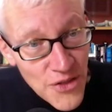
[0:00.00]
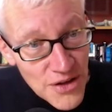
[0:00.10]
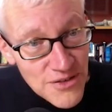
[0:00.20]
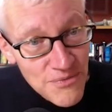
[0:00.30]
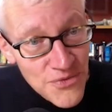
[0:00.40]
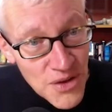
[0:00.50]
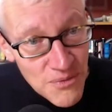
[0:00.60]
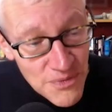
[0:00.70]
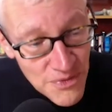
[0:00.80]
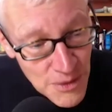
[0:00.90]
that
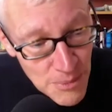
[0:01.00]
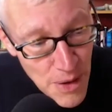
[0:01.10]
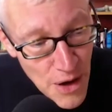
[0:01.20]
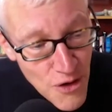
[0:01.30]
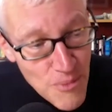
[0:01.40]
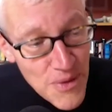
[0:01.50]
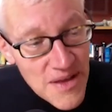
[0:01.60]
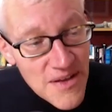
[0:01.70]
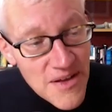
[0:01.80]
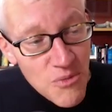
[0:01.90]
the Pope
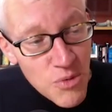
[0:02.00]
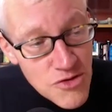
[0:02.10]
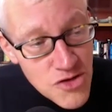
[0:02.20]
was